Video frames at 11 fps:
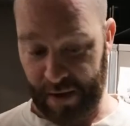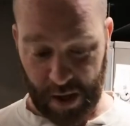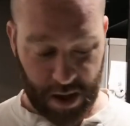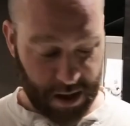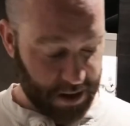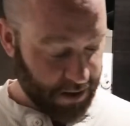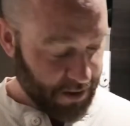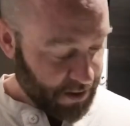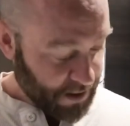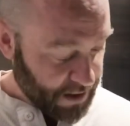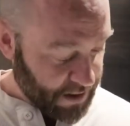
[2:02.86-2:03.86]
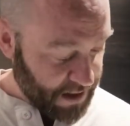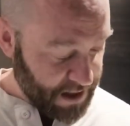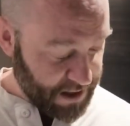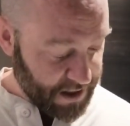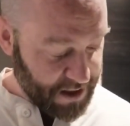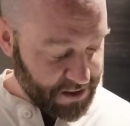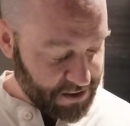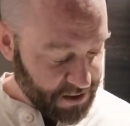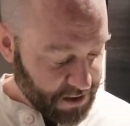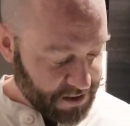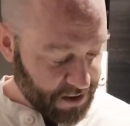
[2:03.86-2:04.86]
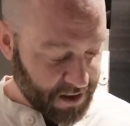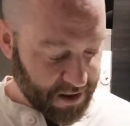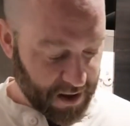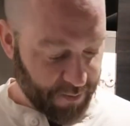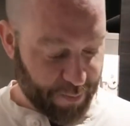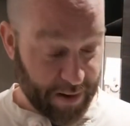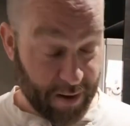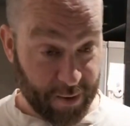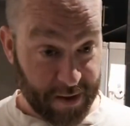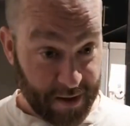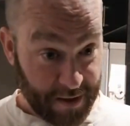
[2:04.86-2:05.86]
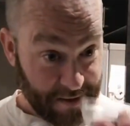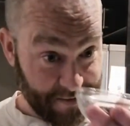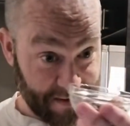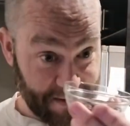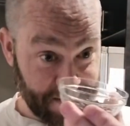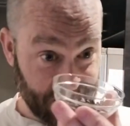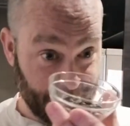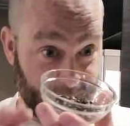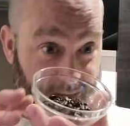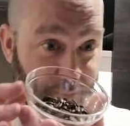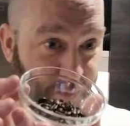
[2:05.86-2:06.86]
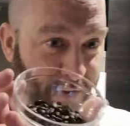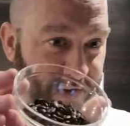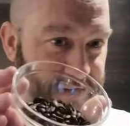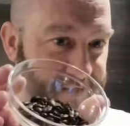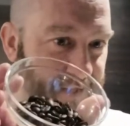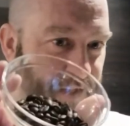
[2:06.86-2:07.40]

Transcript: regard. And that is talking about these little bad boys